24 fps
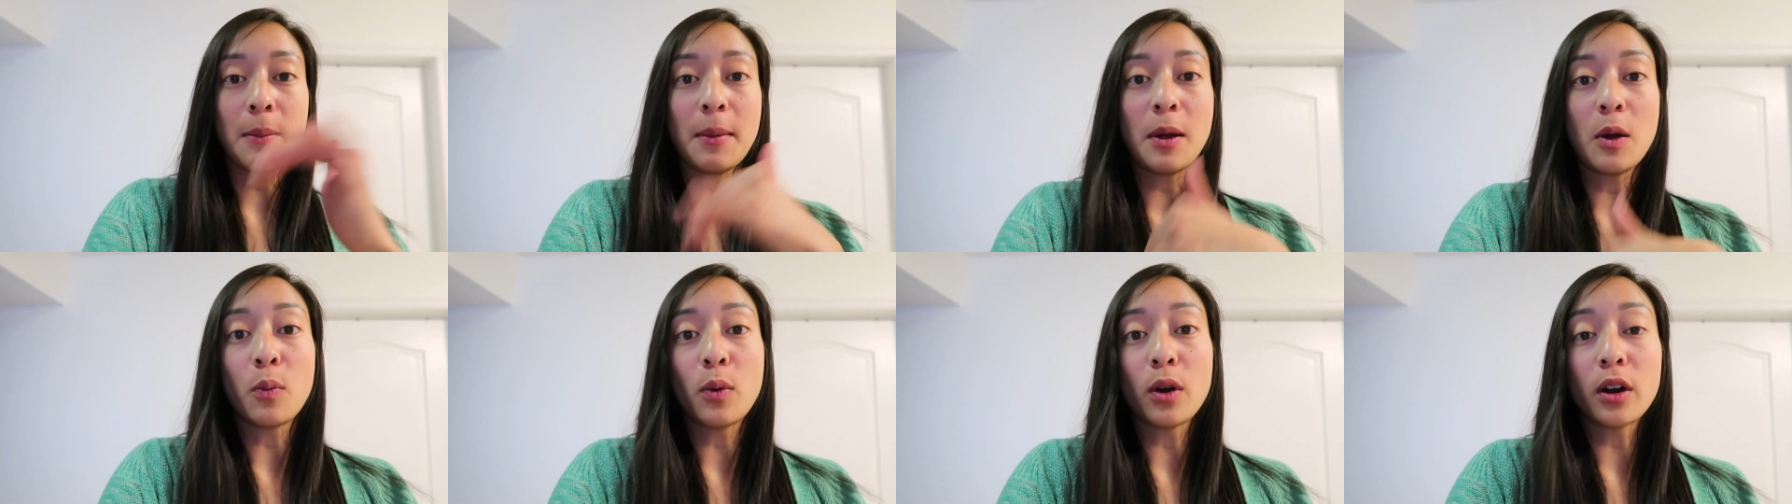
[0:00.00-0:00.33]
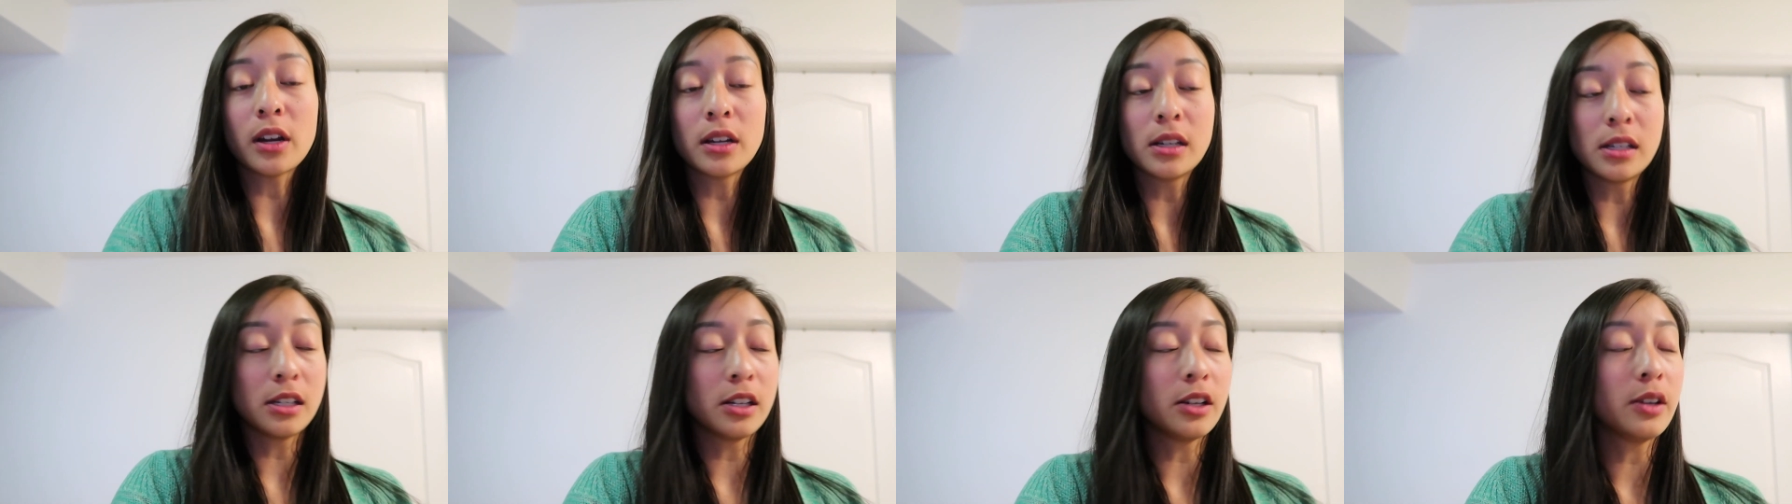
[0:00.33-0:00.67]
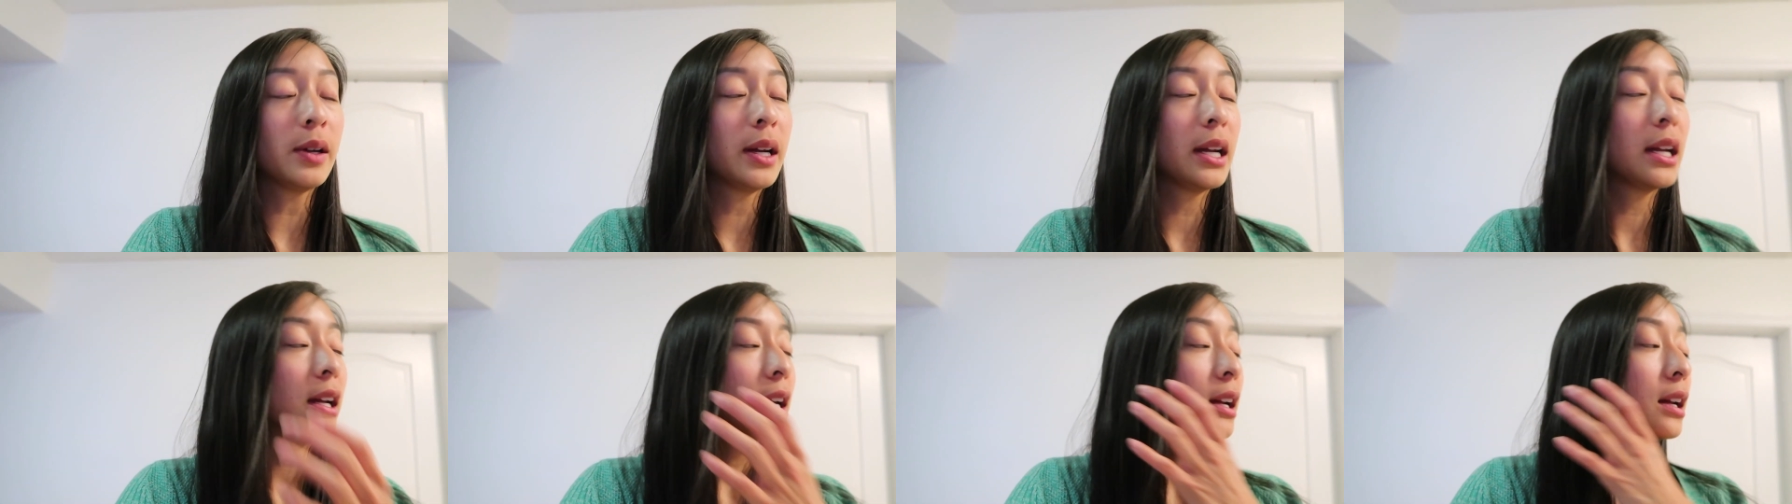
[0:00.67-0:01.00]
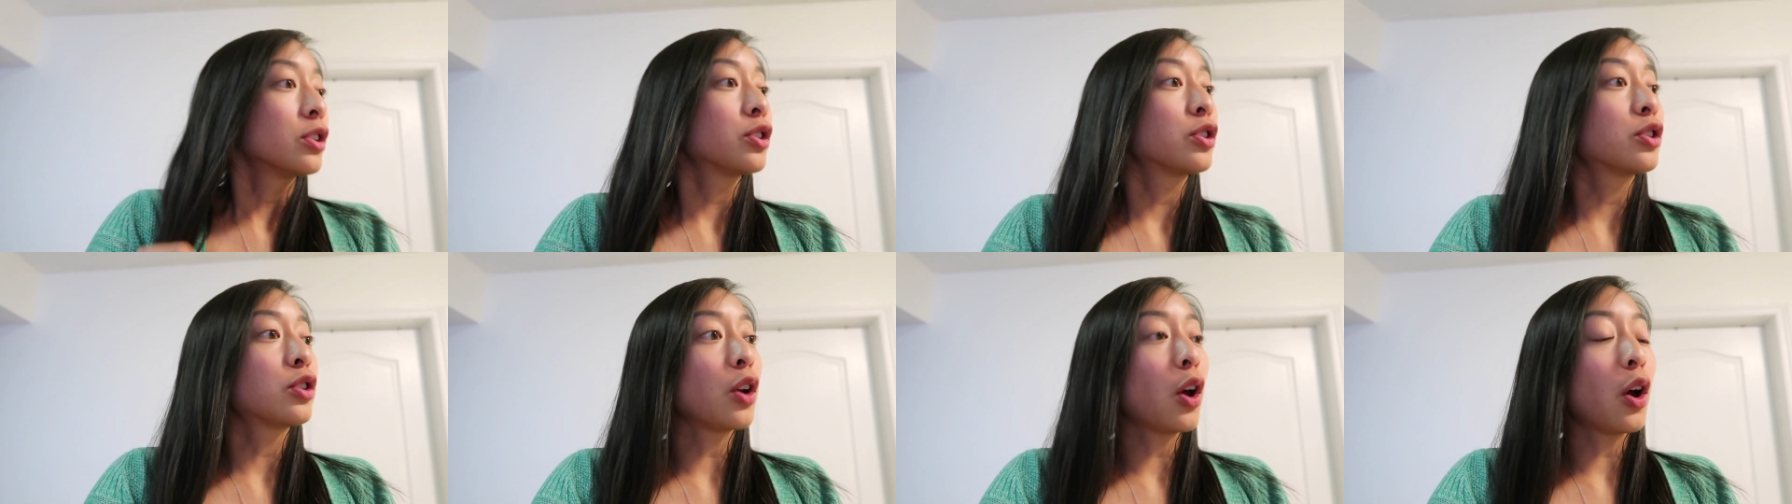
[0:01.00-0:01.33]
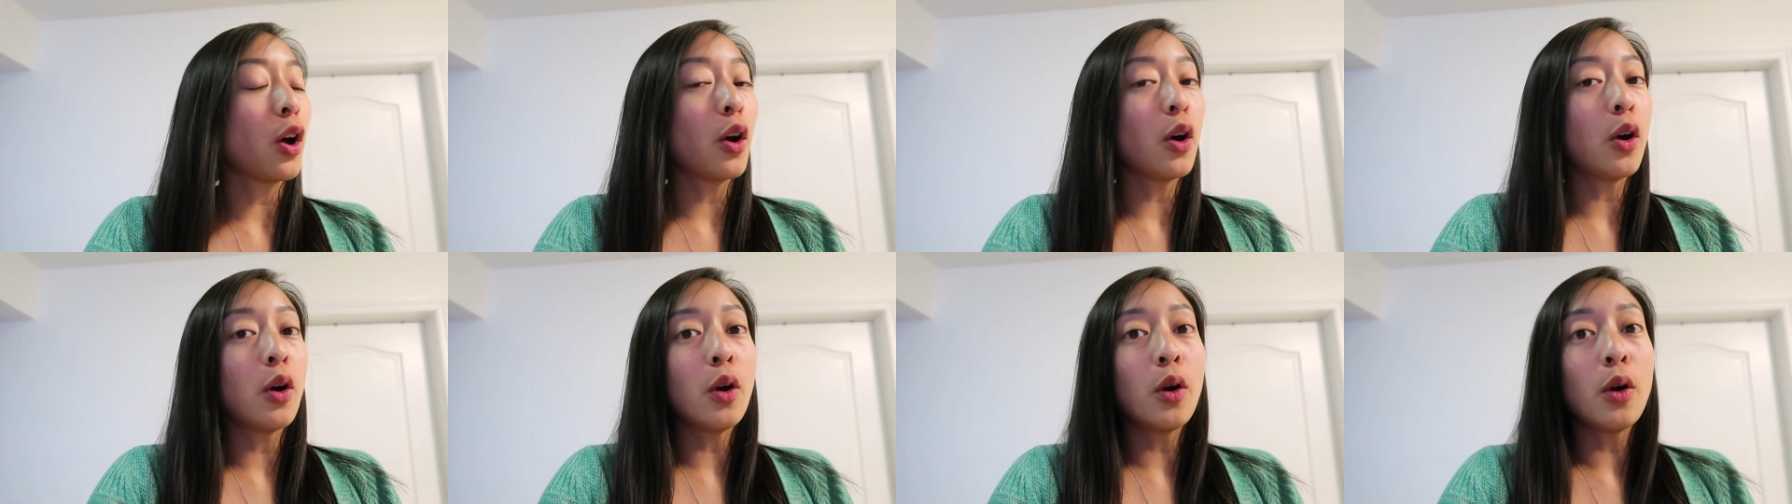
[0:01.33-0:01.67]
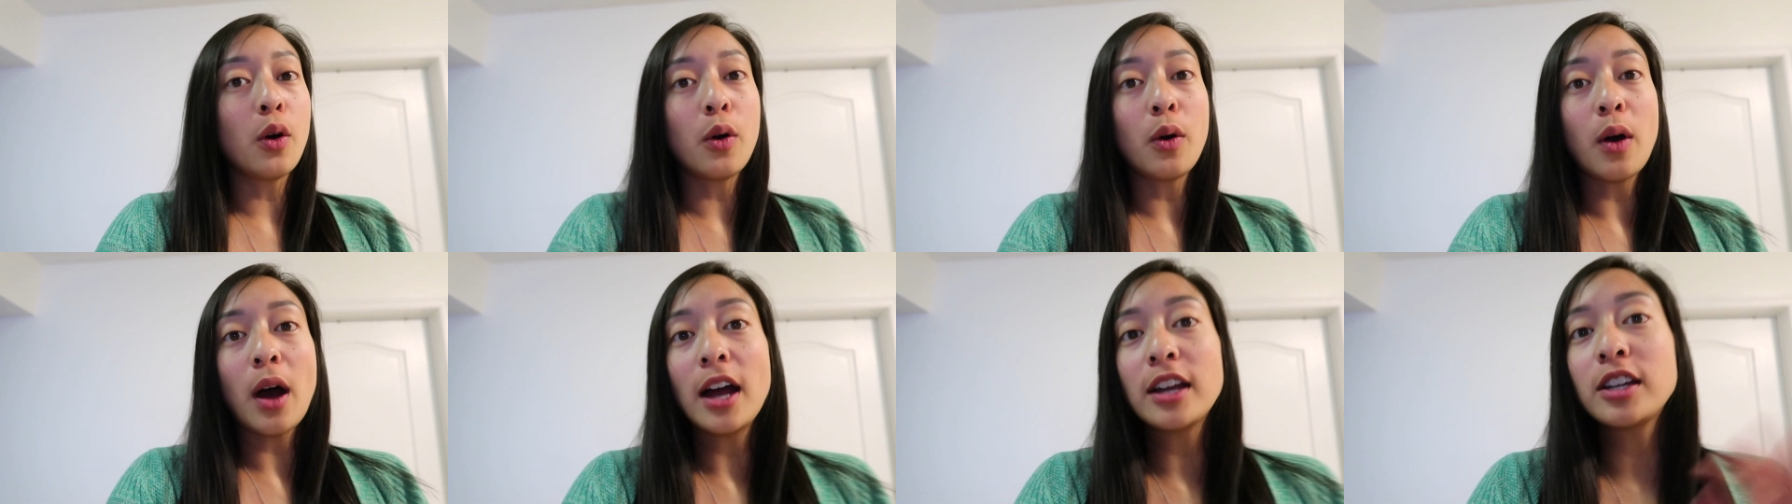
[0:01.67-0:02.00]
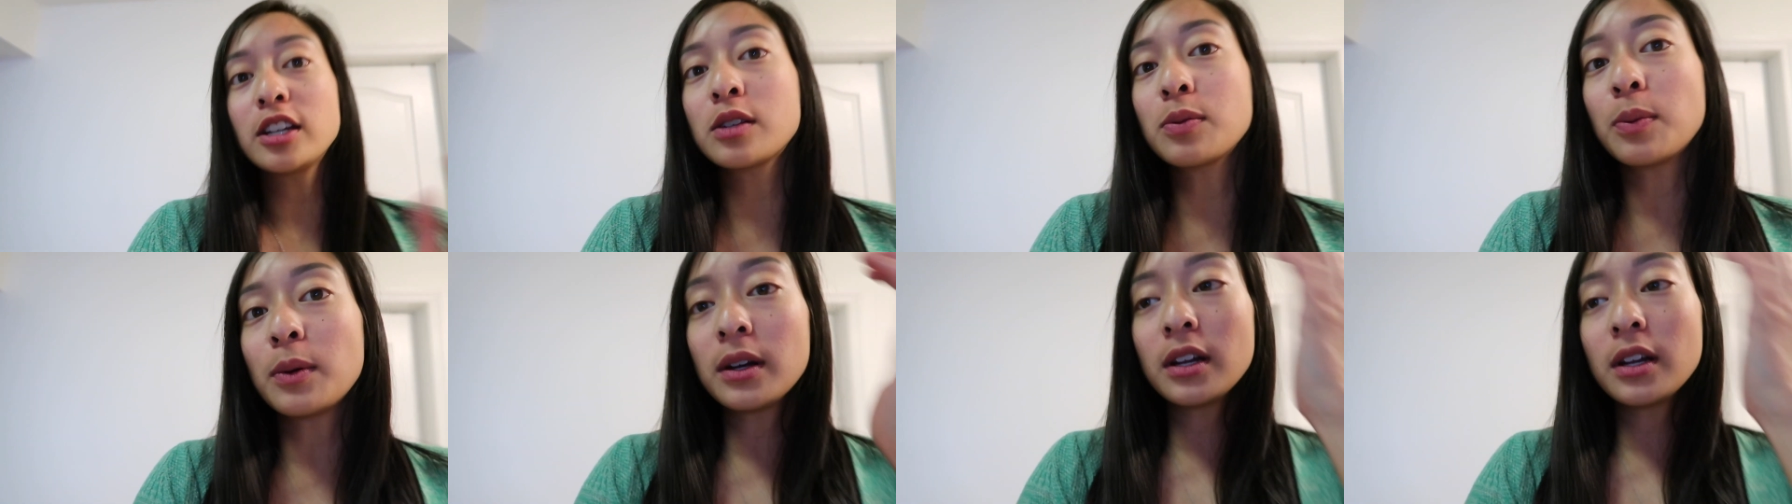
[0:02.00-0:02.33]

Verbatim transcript: that my work is doing. So I just